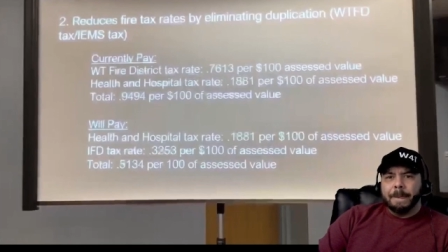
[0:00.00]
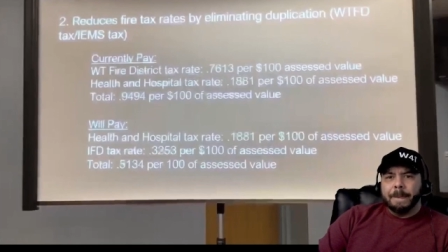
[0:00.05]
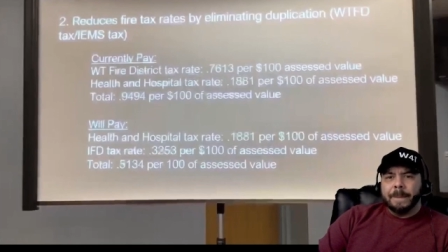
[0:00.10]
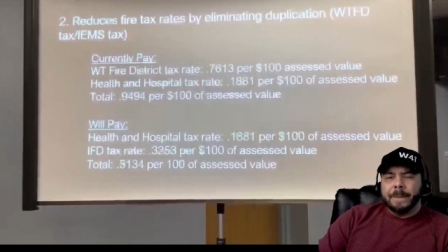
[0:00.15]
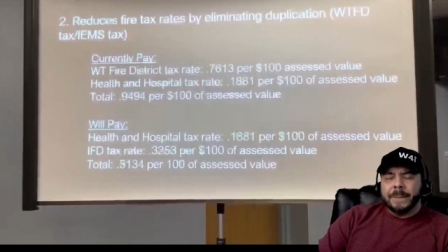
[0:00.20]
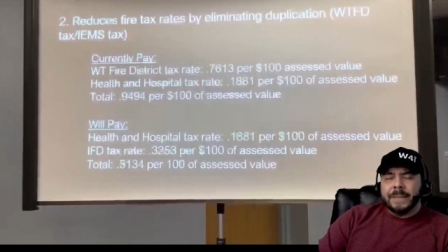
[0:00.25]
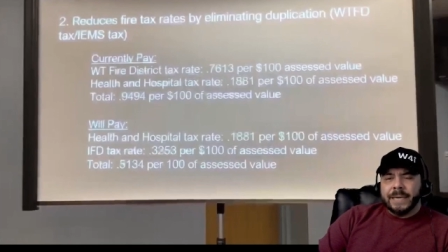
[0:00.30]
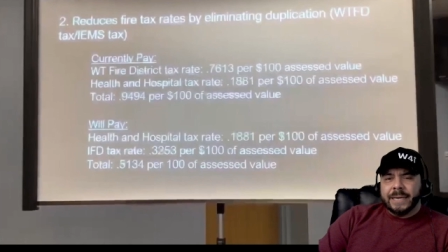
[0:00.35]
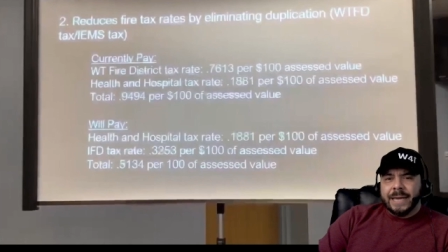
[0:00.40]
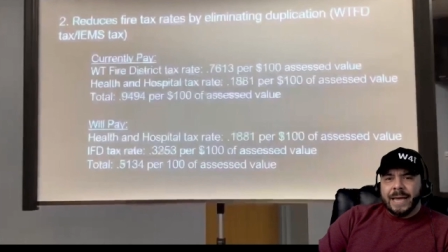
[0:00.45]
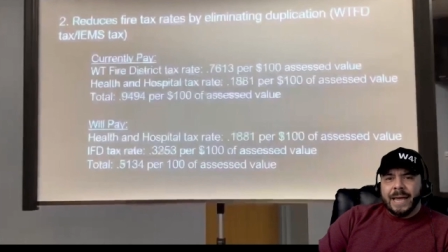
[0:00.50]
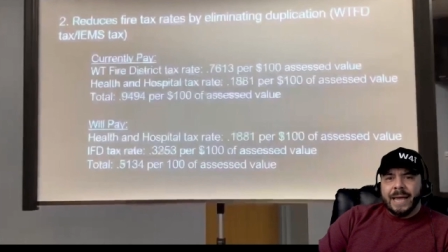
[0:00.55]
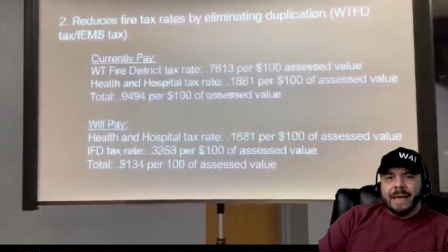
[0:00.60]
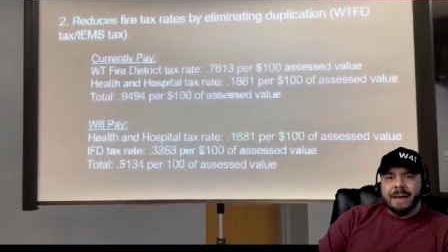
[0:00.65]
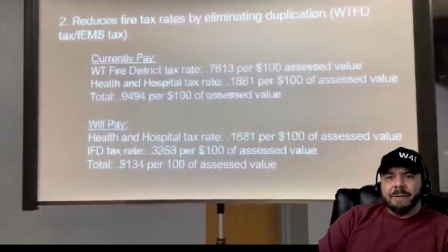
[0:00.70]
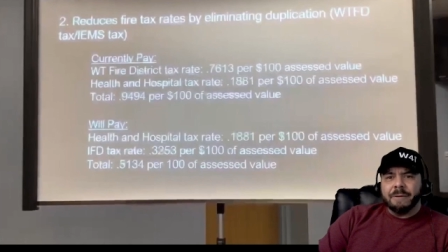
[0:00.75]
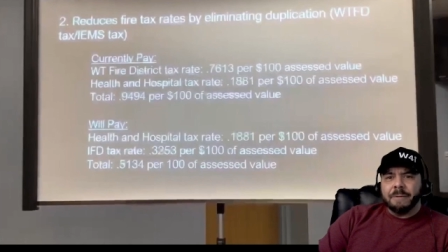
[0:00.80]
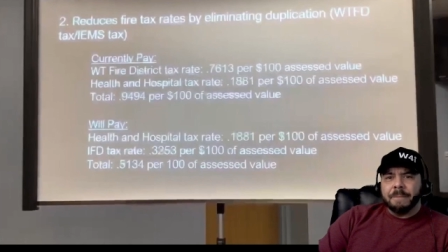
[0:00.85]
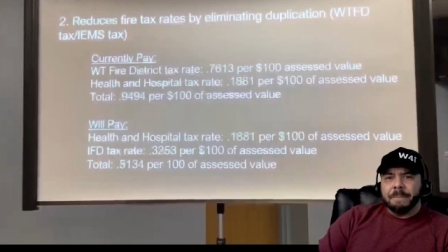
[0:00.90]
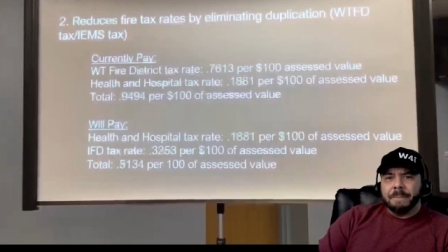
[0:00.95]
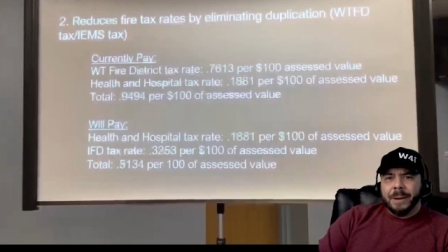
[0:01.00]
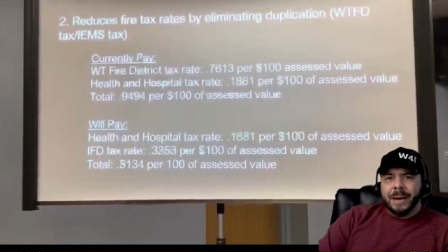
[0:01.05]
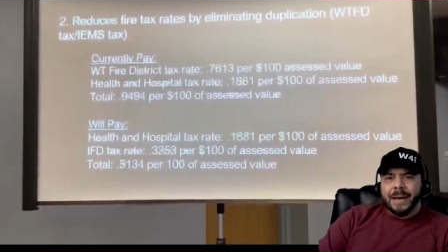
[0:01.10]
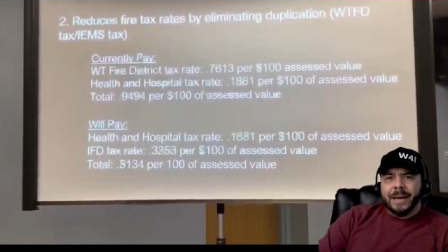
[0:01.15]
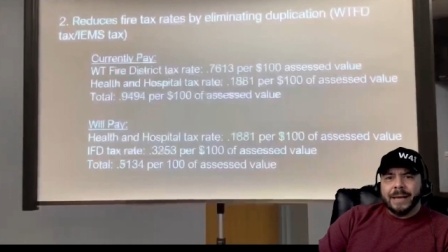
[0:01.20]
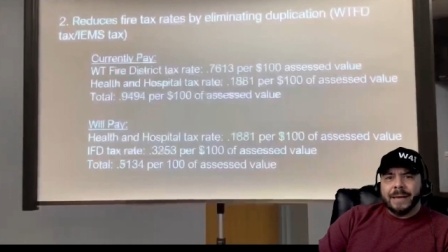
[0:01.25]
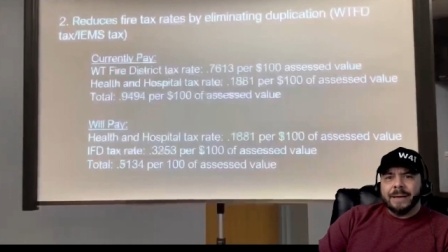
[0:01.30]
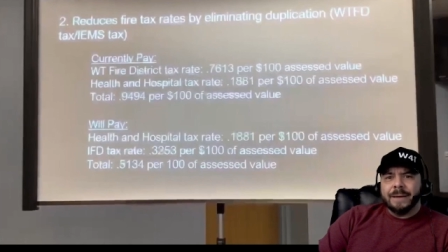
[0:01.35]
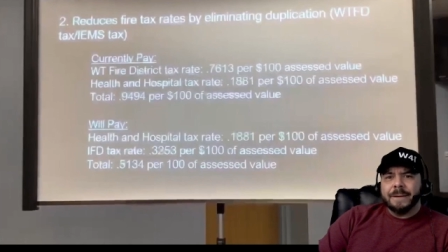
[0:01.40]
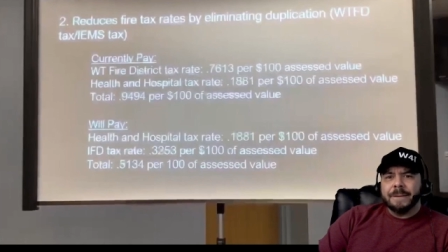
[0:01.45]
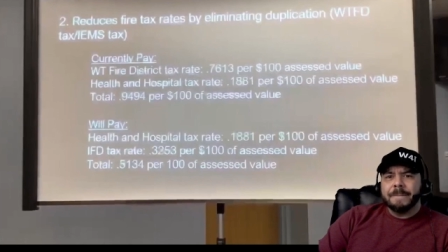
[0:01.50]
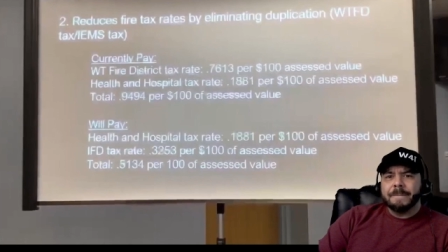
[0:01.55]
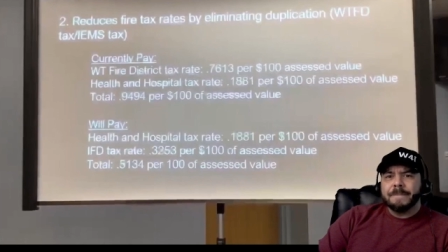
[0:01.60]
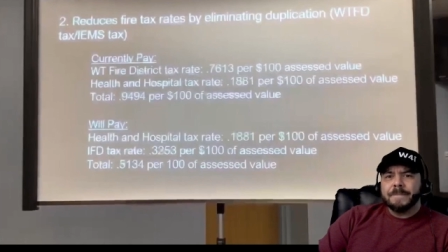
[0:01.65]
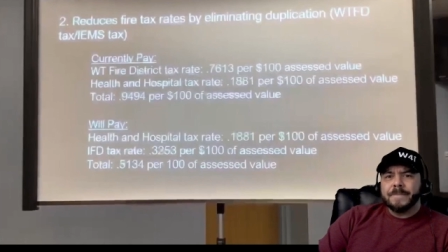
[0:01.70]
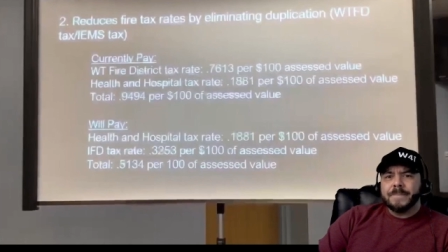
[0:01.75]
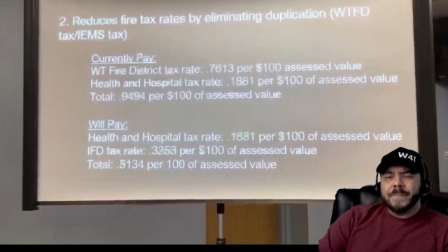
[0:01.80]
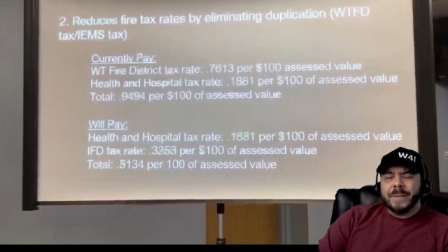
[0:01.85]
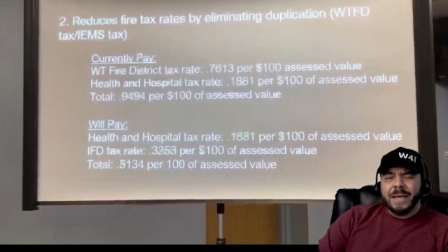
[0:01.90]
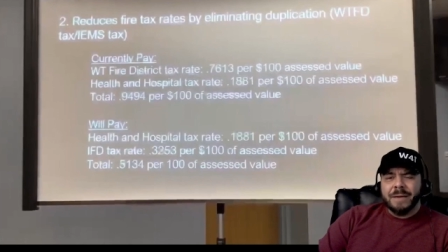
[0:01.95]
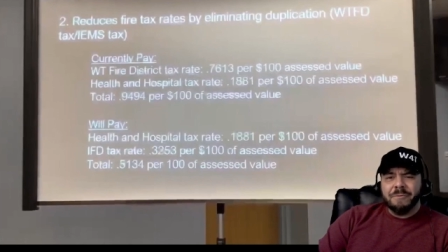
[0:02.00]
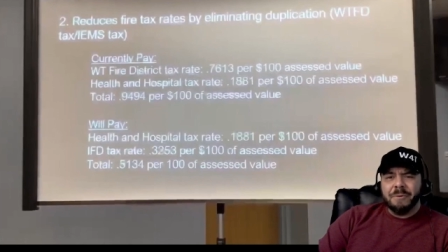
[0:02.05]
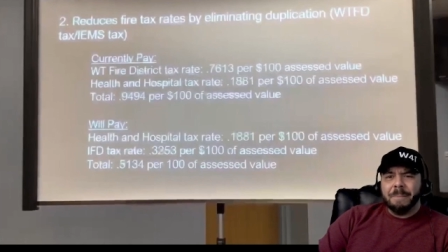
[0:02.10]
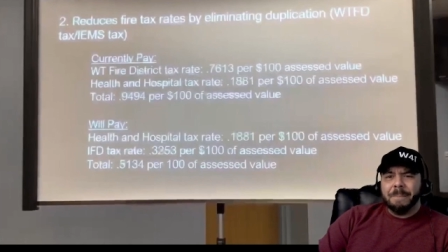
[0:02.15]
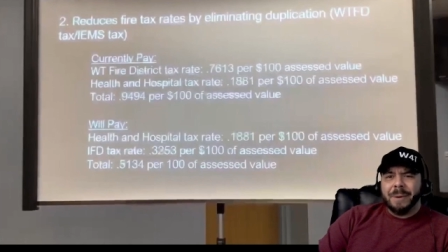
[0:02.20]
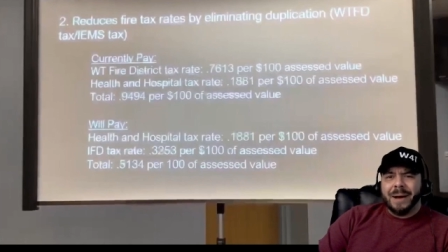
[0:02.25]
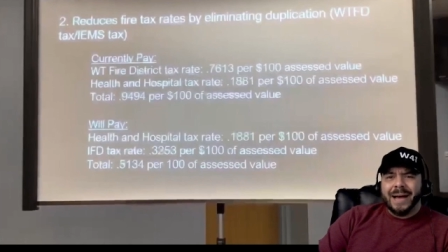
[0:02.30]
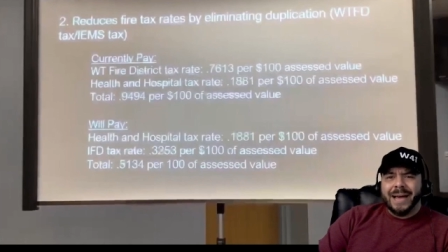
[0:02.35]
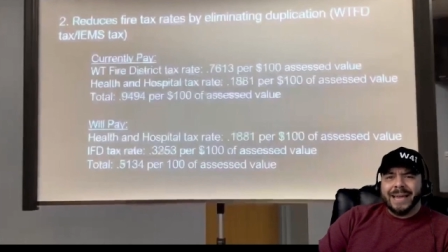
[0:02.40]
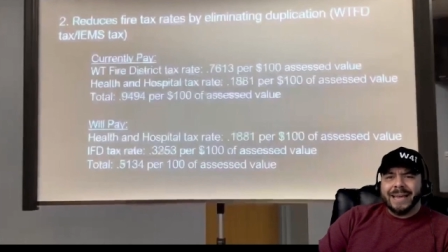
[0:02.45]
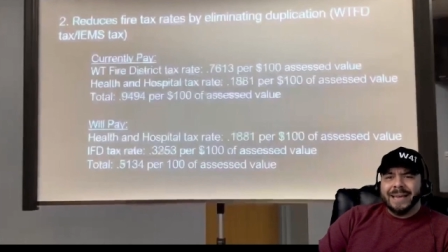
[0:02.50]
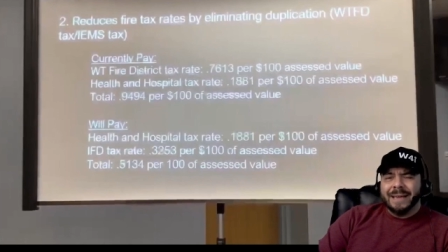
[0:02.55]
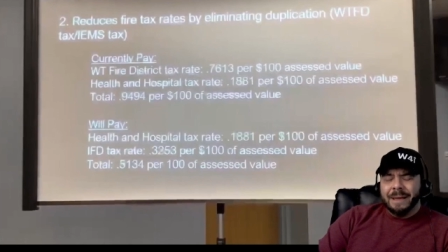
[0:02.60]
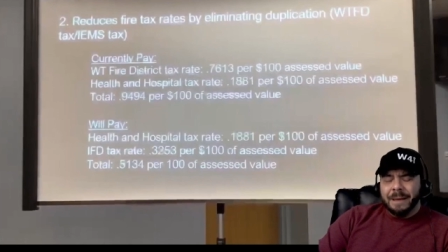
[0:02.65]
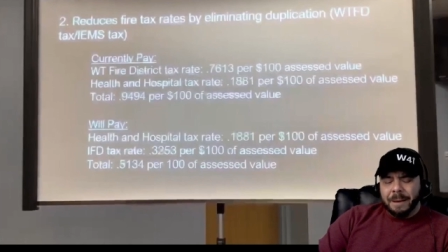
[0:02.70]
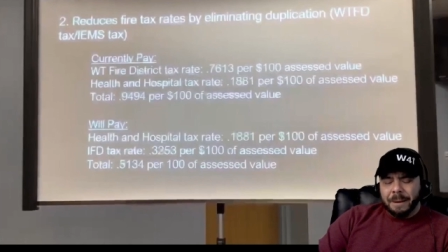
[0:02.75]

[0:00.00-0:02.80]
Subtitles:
Decatur, Pike, even Pike.